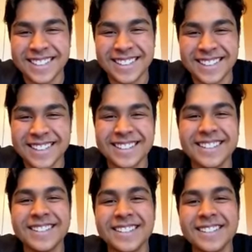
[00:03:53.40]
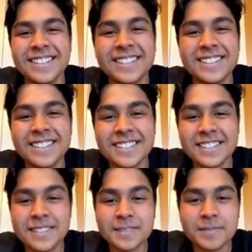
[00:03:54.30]

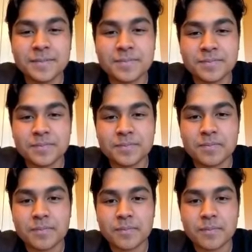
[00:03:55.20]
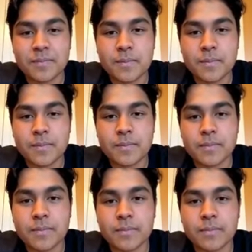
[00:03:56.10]

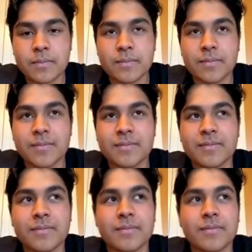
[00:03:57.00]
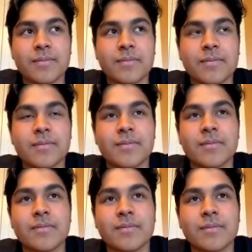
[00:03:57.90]

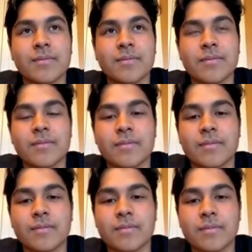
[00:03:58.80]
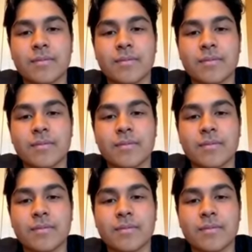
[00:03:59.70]
[no speech]